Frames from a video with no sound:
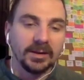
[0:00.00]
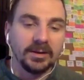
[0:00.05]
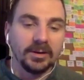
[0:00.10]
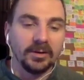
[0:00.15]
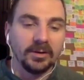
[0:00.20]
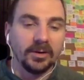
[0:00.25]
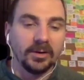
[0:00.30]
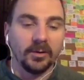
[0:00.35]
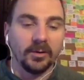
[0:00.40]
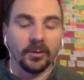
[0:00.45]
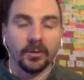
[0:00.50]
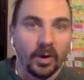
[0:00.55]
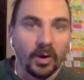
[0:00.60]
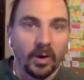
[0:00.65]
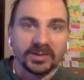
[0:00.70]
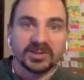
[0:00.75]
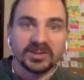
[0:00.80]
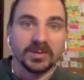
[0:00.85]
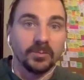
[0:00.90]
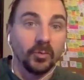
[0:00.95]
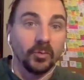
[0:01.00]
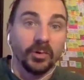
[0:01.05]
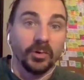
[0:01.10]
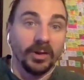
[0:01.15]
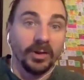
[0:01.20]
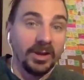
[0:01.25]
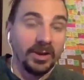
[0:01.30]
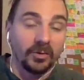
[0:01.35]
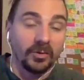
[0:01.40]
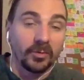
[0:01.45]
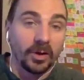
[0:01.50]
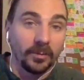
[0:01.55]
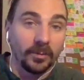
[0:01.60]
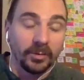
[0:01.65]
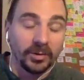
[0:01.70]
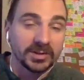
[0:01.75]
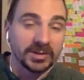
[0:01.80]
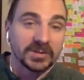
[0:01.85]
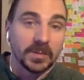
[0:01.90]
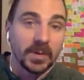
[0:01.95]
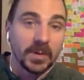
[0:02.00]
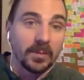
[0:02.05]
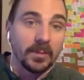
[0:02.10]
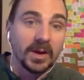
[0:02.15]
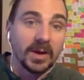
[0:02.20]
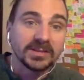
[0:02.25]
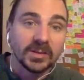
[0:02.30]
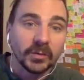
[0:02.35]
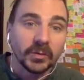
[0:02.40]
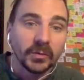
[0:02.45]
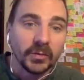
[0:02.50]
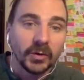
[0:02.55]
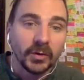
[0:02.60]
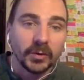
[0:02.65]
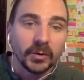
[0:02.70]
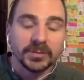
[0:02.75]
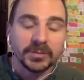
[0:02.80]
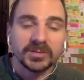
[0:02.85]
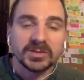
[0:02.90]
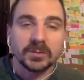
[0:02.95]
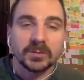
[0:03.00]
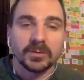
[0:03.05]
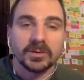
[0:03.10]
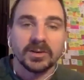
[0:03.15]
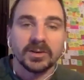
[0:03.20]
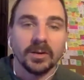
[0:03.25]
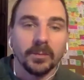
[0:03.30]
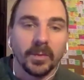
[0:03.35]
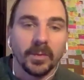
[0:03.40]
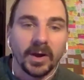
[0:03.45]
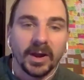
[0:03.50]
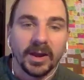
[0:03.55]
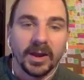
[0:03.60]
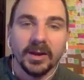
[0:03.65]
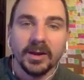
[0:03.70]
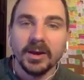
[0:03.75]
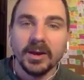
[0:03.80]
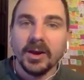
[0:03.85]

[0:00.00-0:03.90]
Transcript: you know, watched some really incredible experimental films that were done by